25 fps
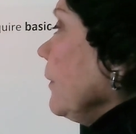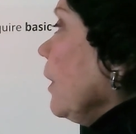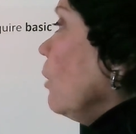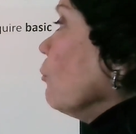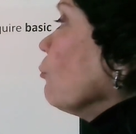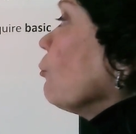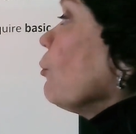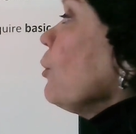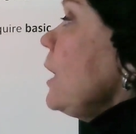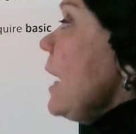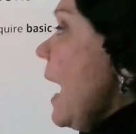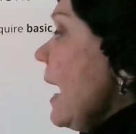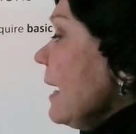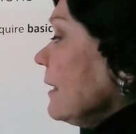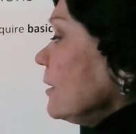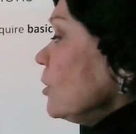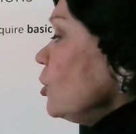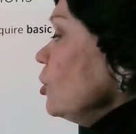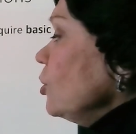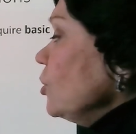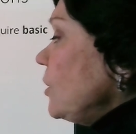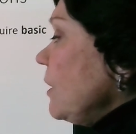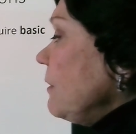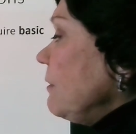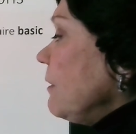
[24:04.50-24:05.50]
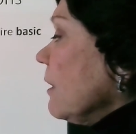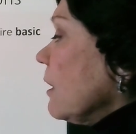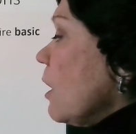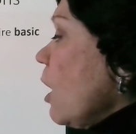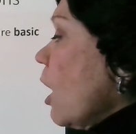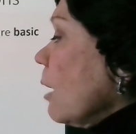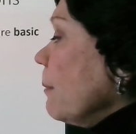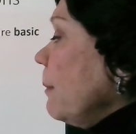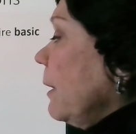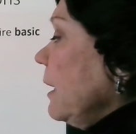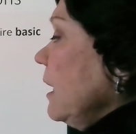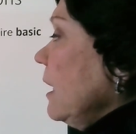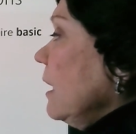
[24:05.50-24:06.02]
reactions at the
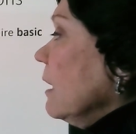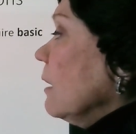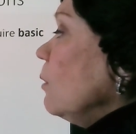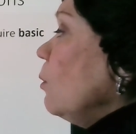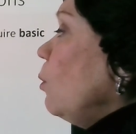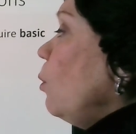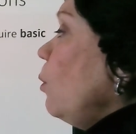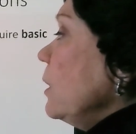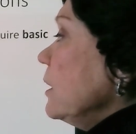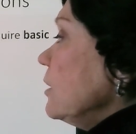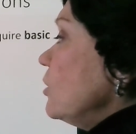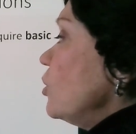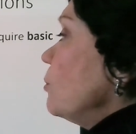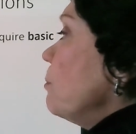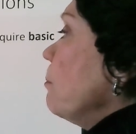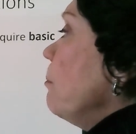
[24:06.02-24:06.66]
carbonyl which